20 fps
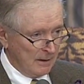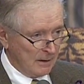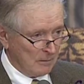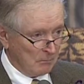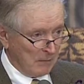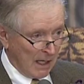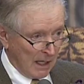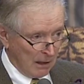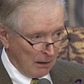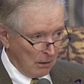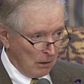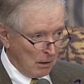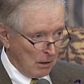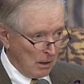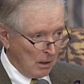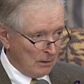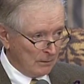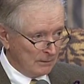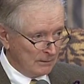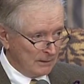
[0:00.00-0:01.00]
By
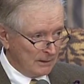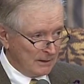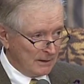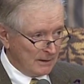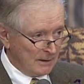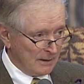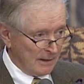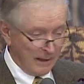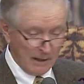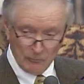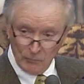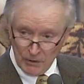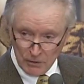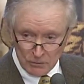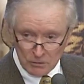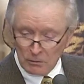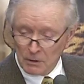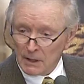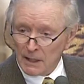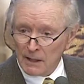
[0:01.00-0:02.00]
law, and we
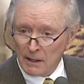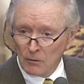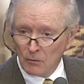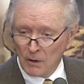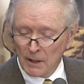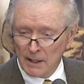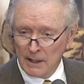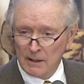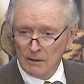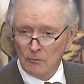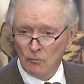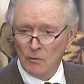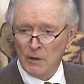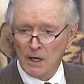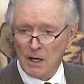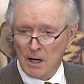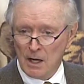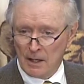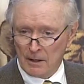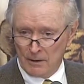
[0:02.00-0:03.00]
do it anyway,
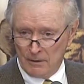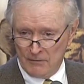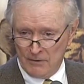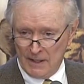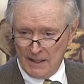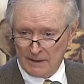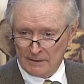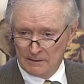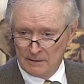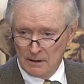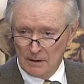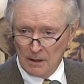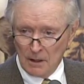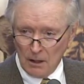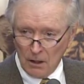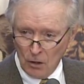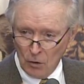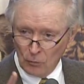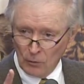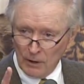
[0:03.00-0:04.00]
we honor that.
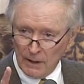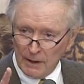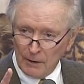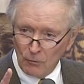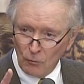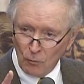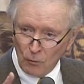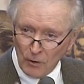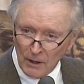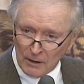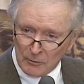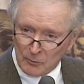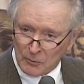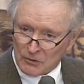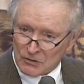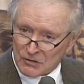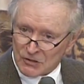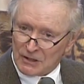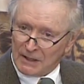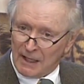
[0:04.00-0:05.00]
Only
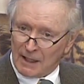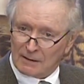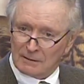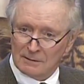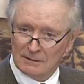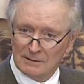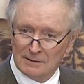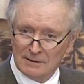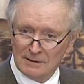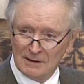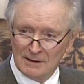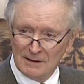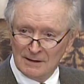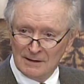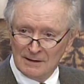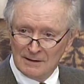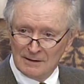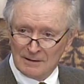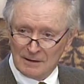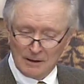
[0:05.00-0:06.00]
1%
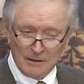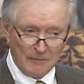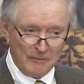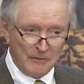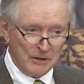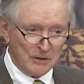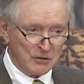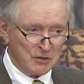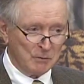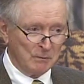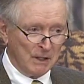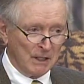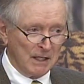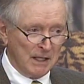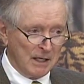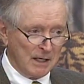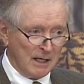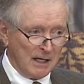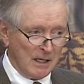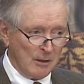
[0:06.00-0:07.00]
of this
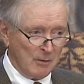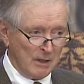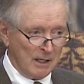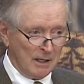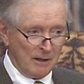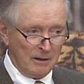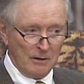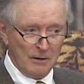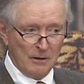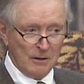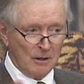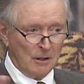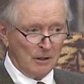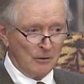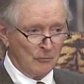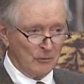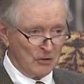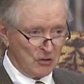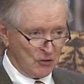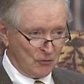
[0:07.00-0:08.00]
money came in
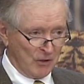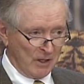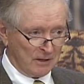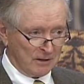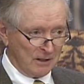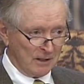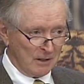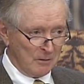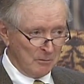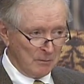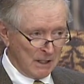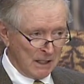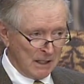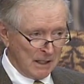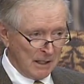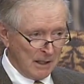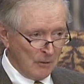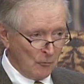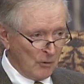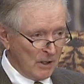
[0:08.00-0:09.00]
unrestricted,
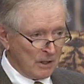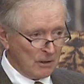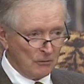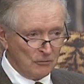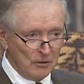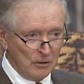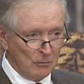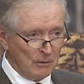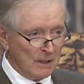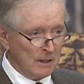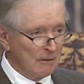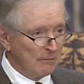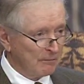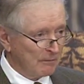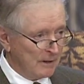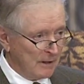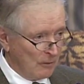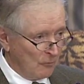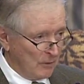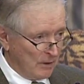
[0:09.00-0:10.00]
meaning we could do
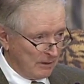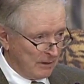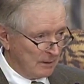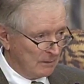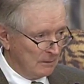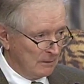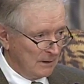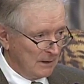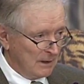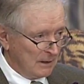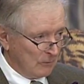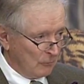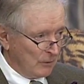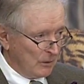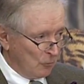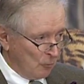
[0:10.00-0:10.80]
anything with it we